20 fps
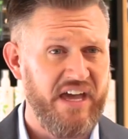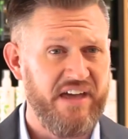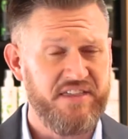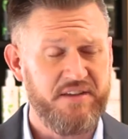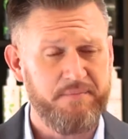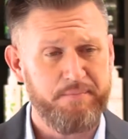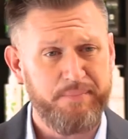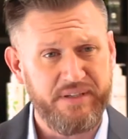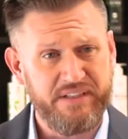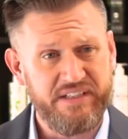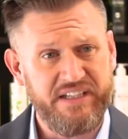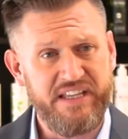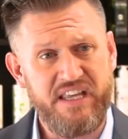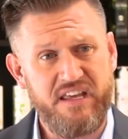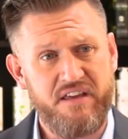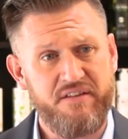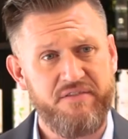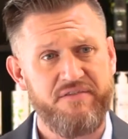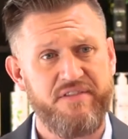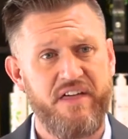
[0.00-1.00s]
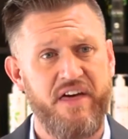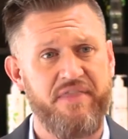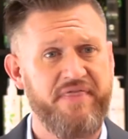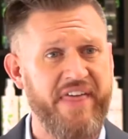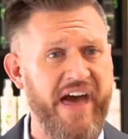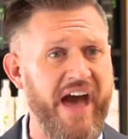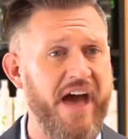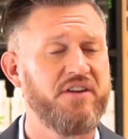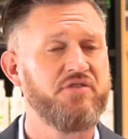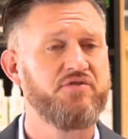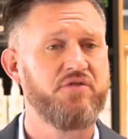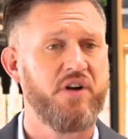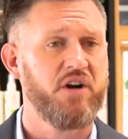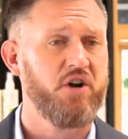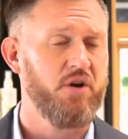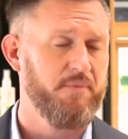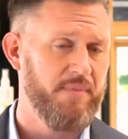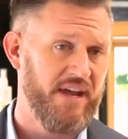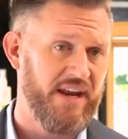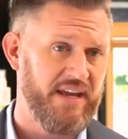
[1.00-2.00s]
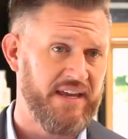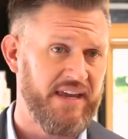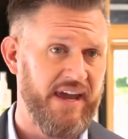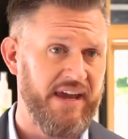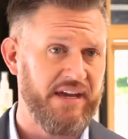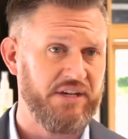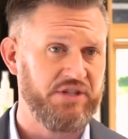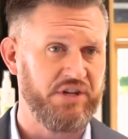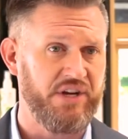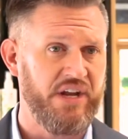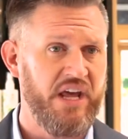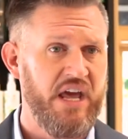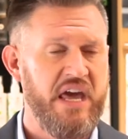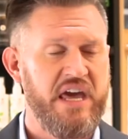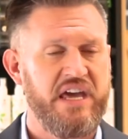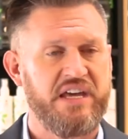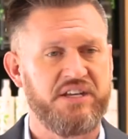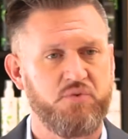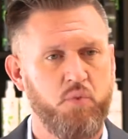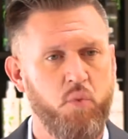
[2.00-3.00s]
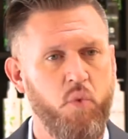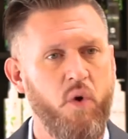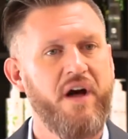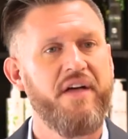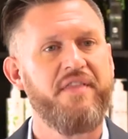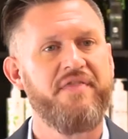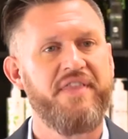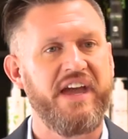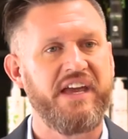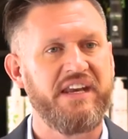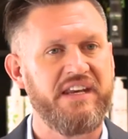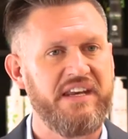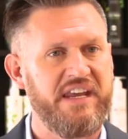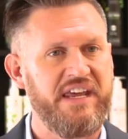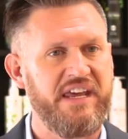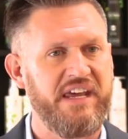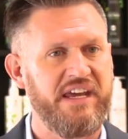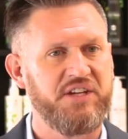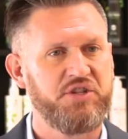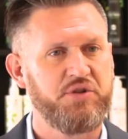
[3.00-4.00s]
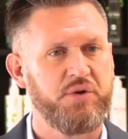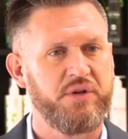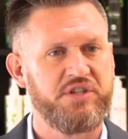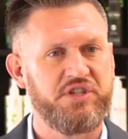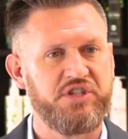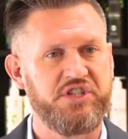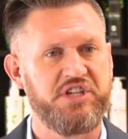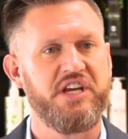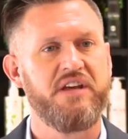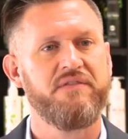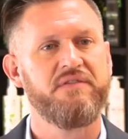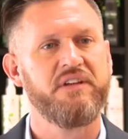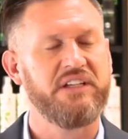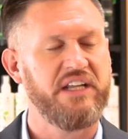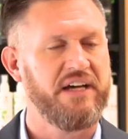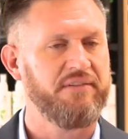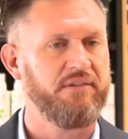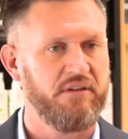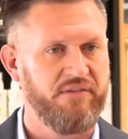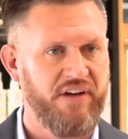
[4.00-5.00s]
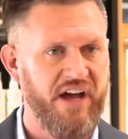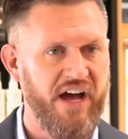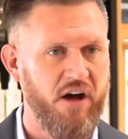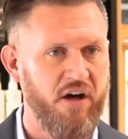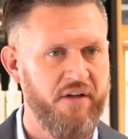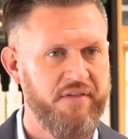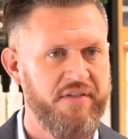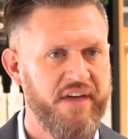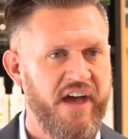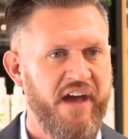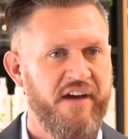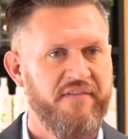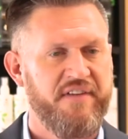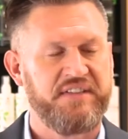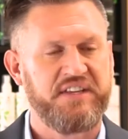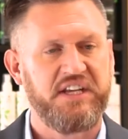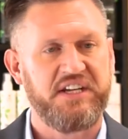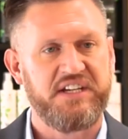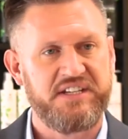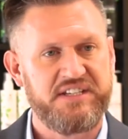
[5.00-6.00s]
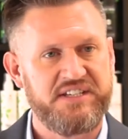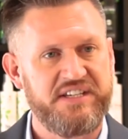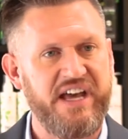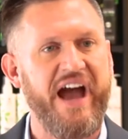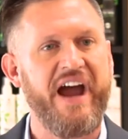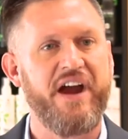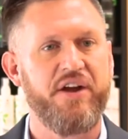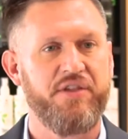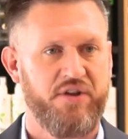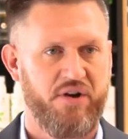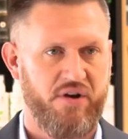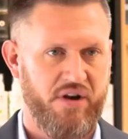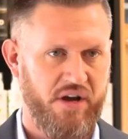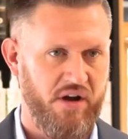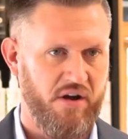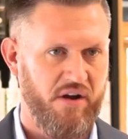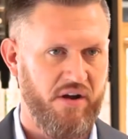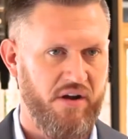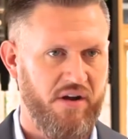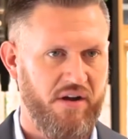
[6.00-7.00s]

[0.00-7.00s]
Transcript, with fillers: in the belief that that drug or medication is what they need to achieve the level of health that they desire in their health.